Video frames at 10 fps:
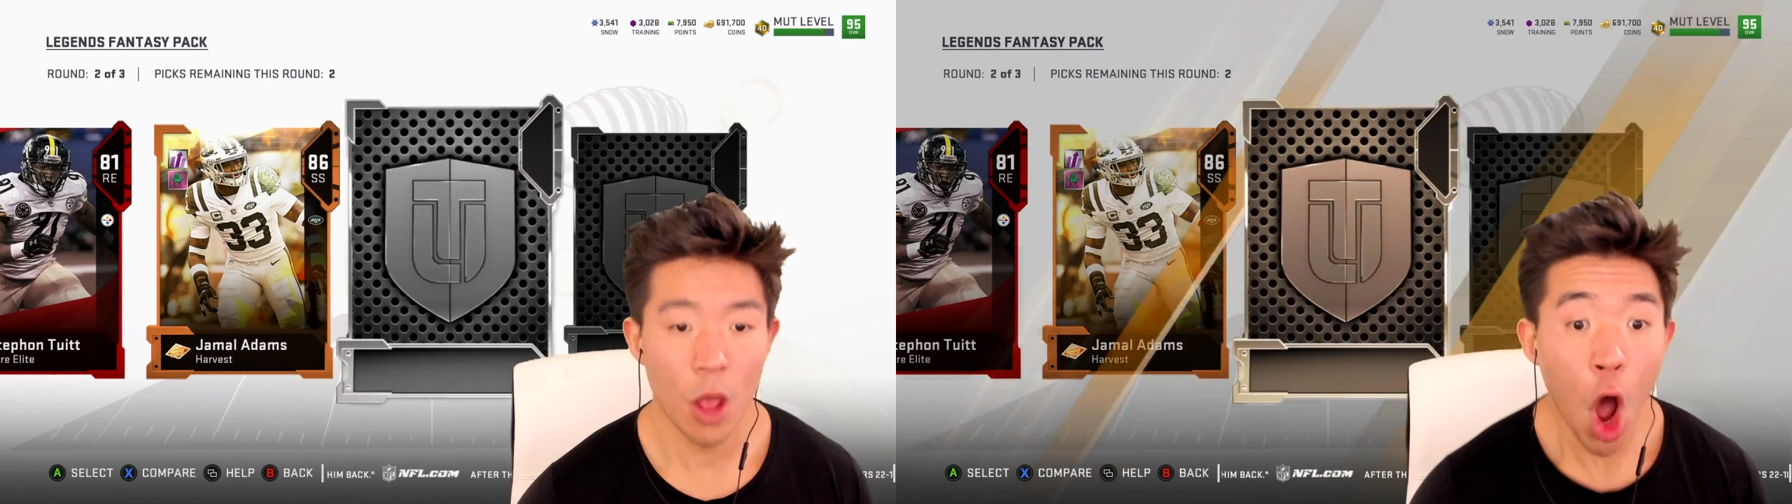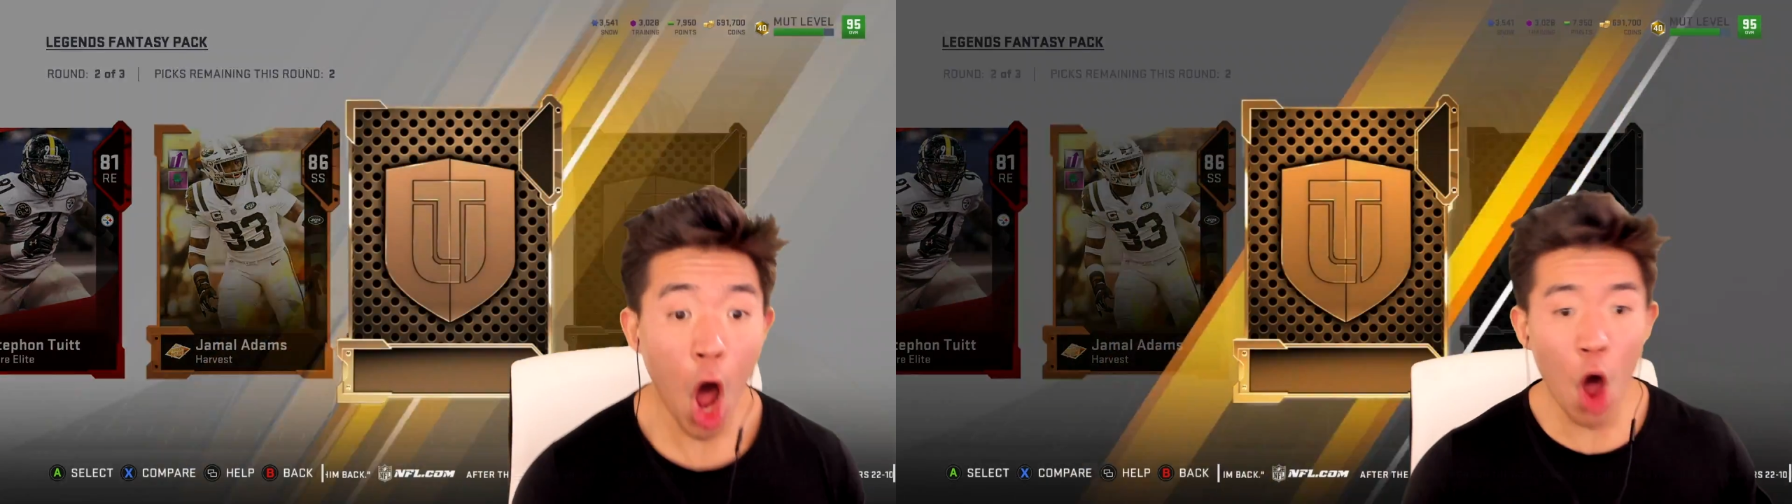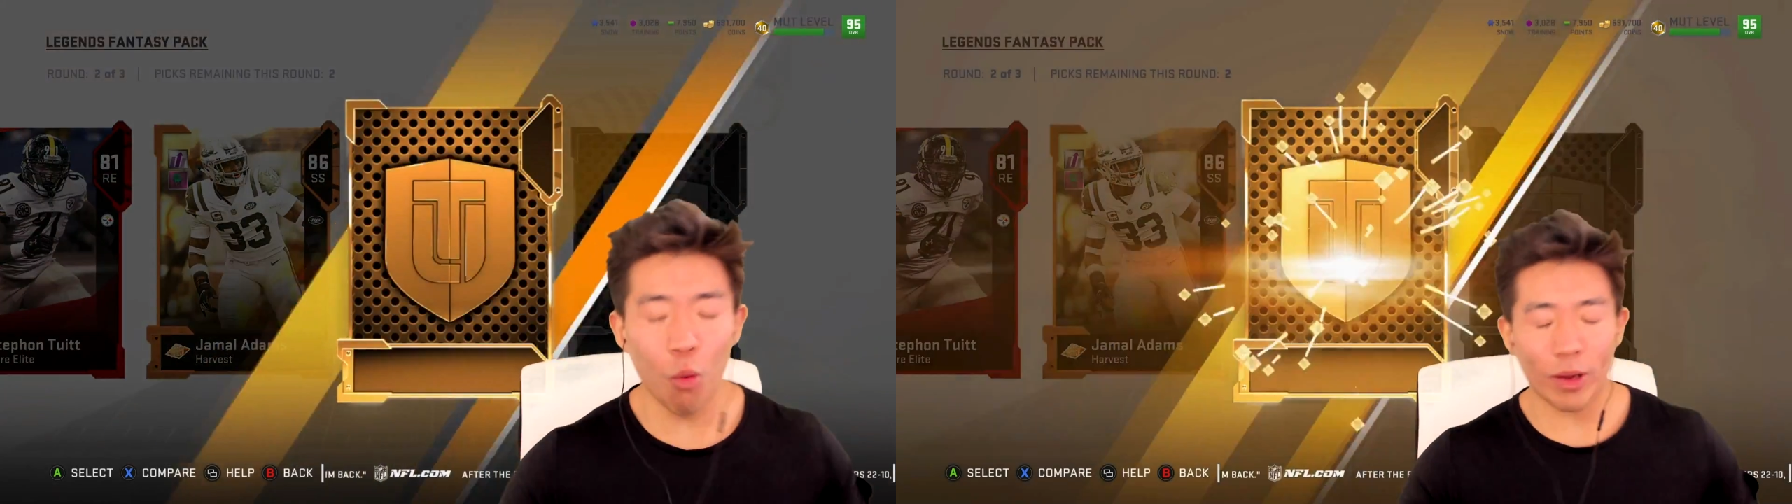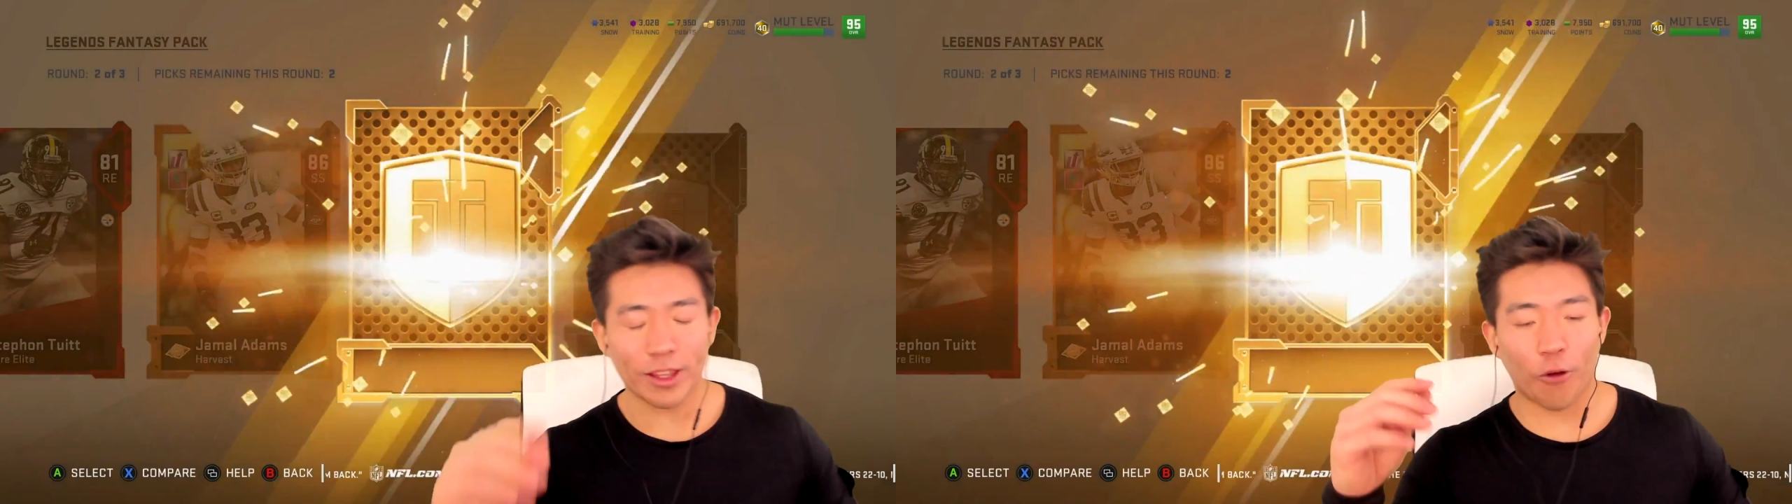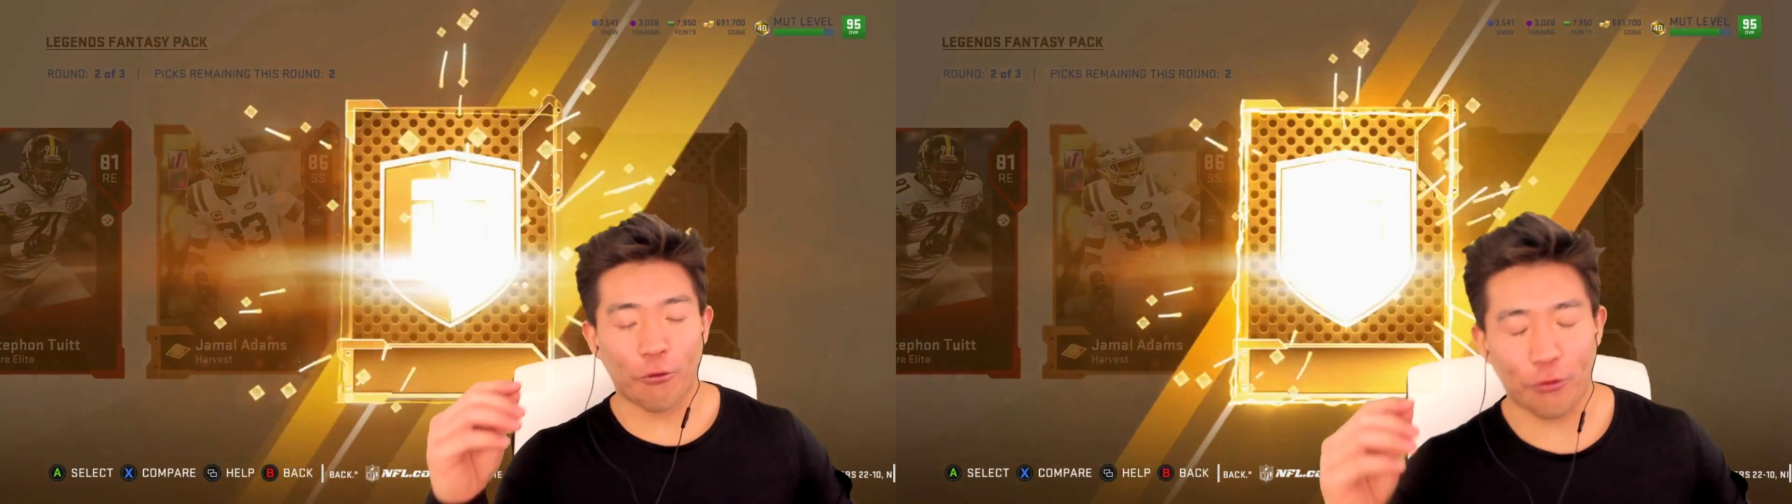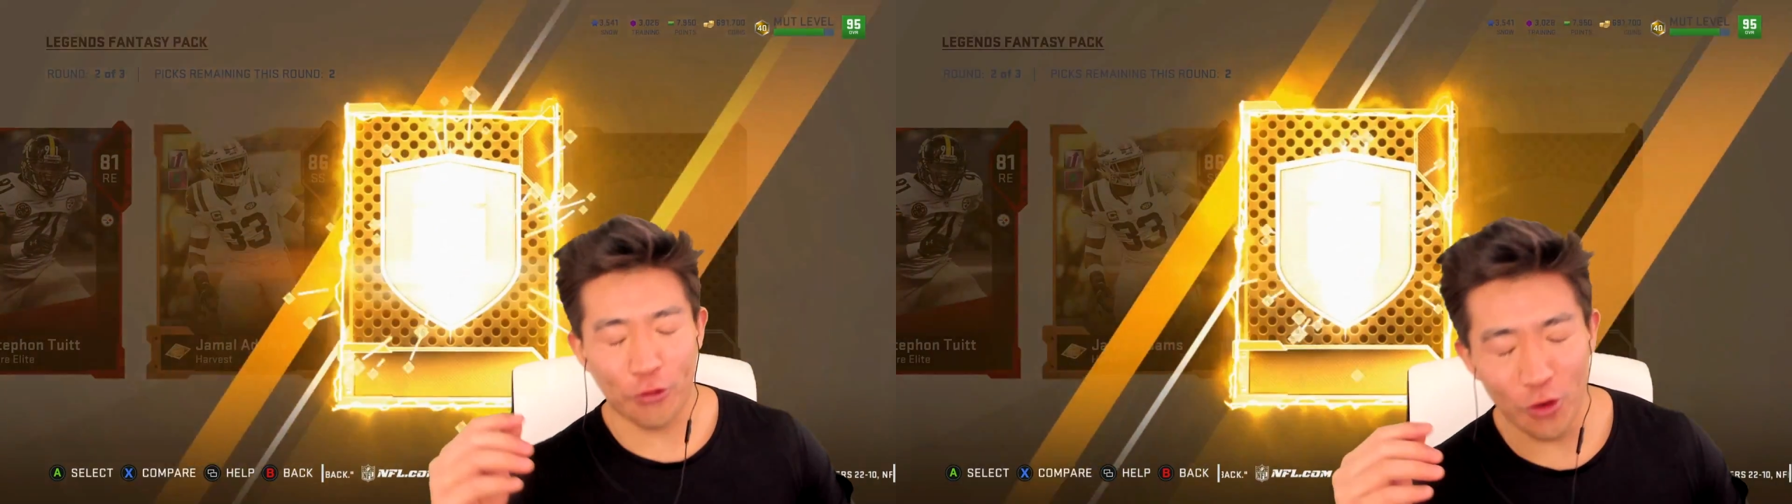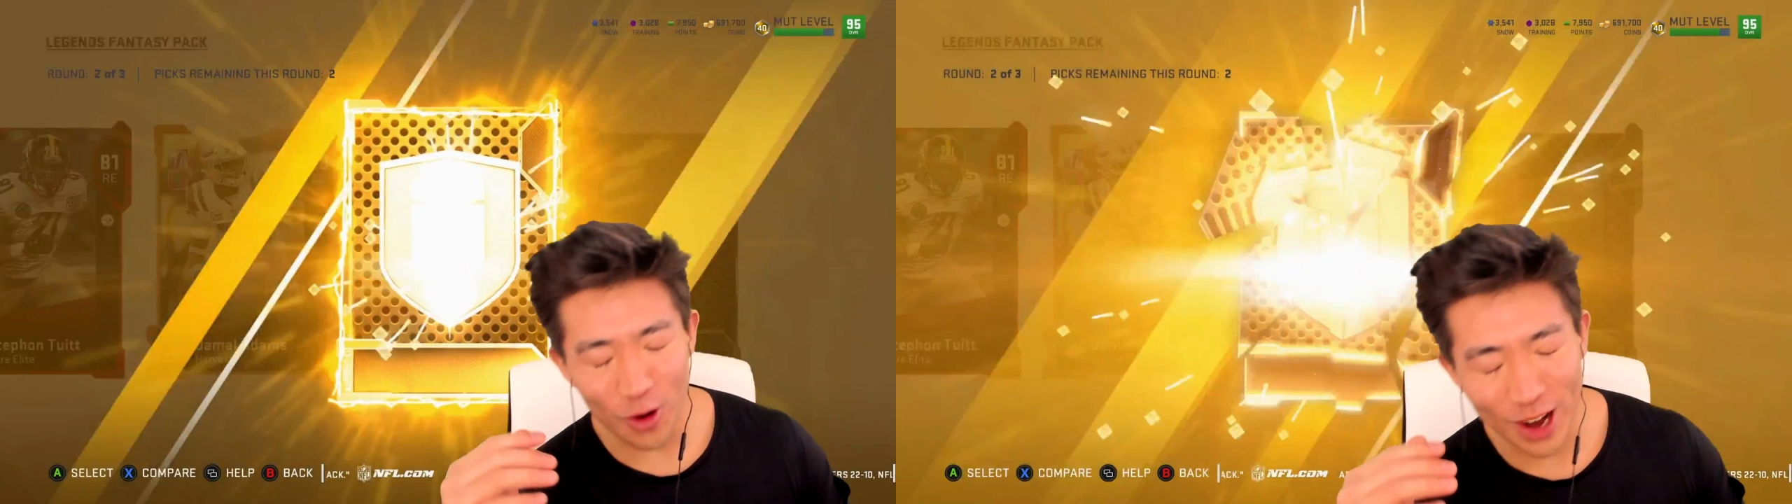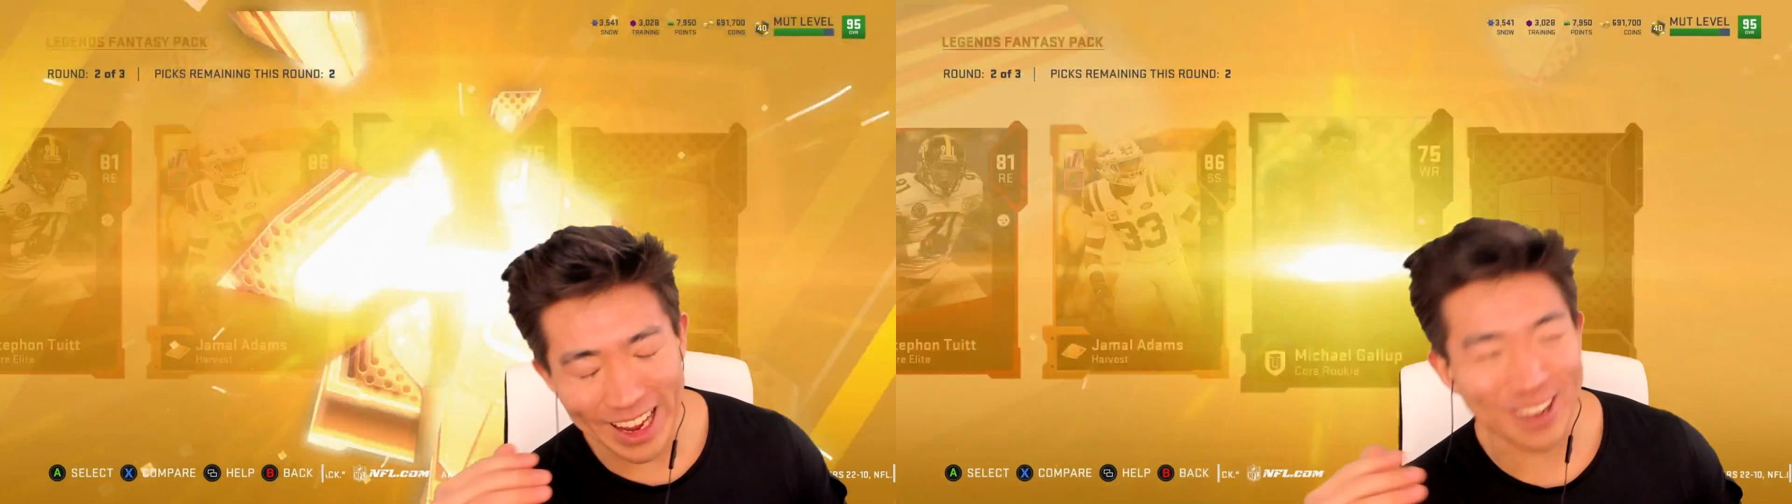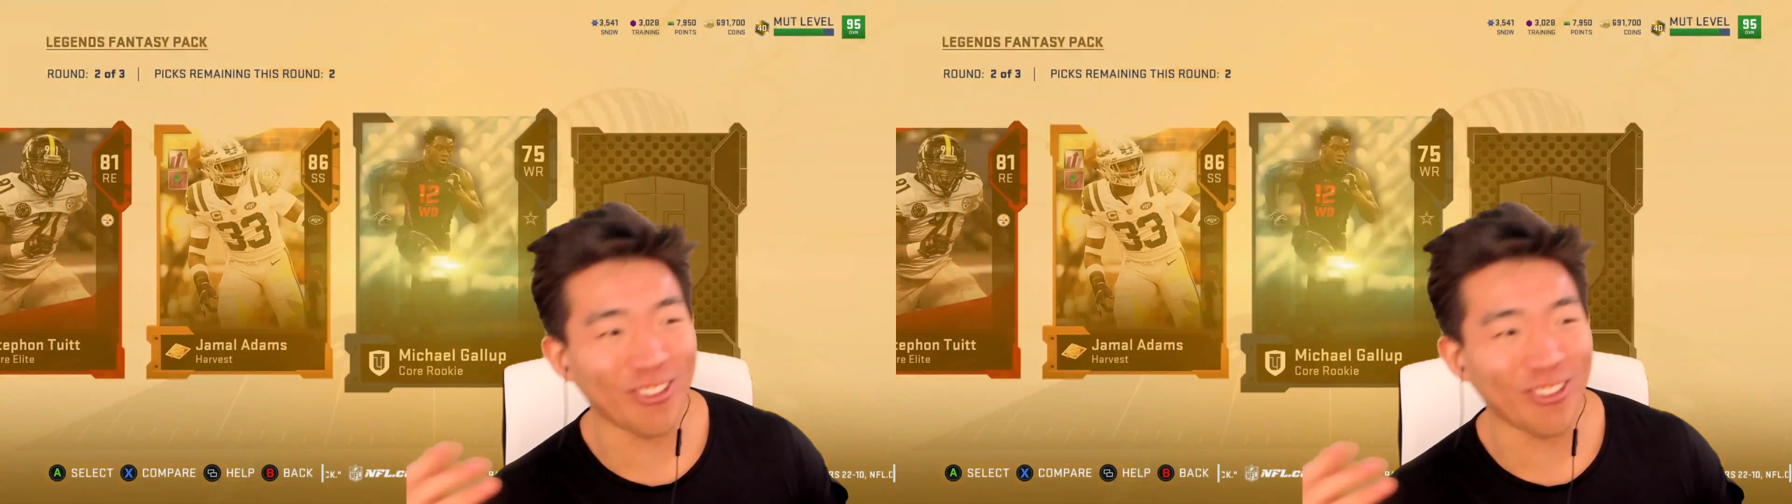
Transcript: Oh, what the freak